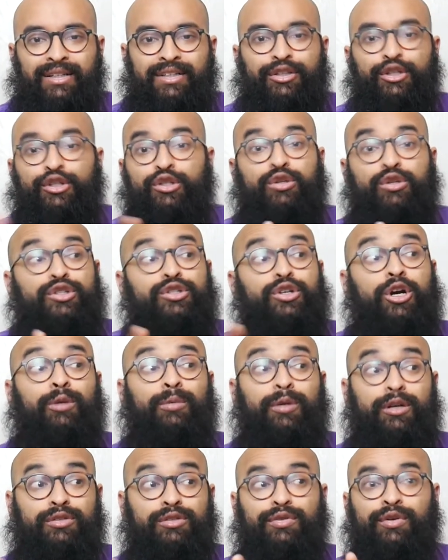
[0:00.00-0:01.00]
There's no
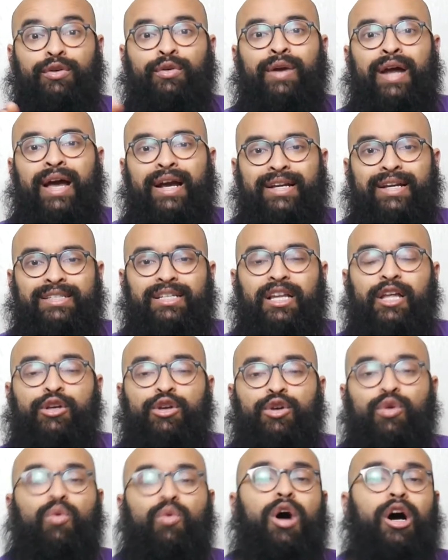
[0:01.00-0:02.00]
Starbucks for crack. It's not like
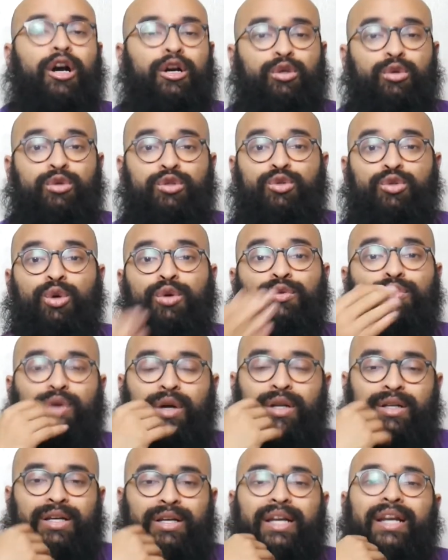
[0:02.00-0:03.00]
you can walk into a
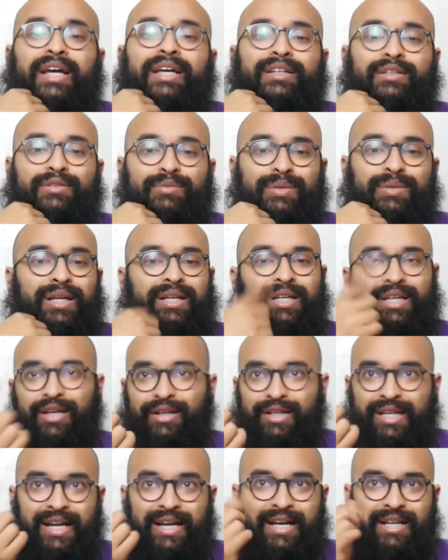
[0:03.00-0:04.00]
storefront and be like, yeah,
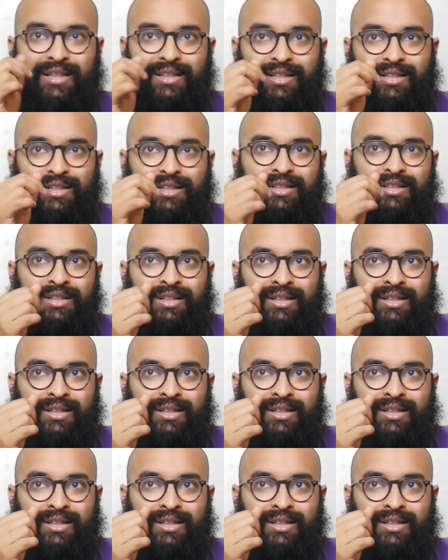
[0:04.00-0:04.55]
can I get the